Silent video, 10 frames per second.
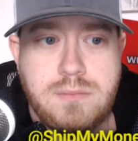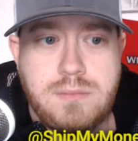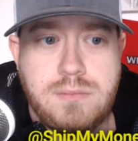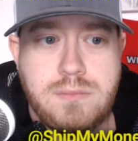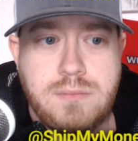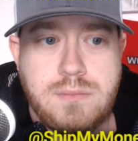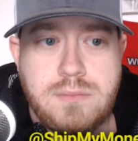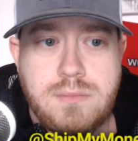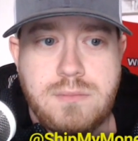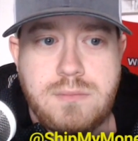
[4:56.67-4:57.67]

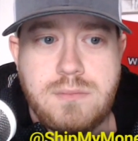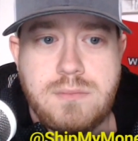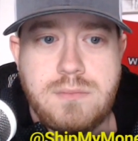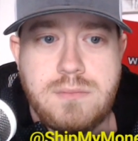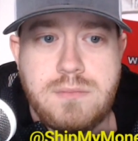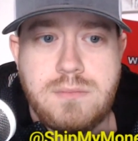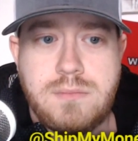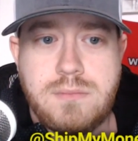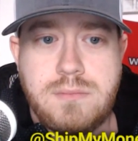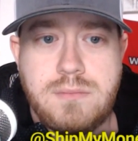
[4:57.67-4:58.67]

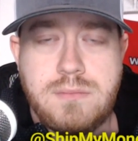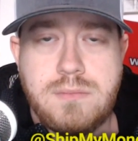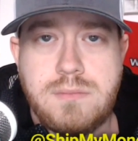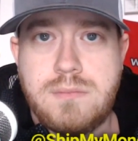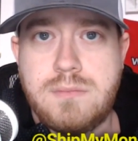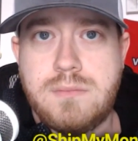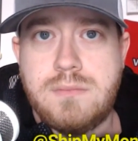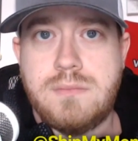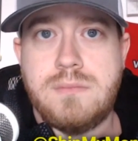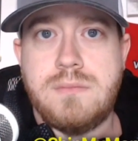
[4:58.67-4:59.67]

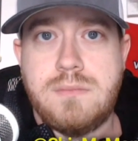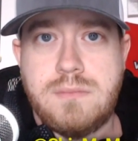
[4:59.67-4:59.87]
(not speaking)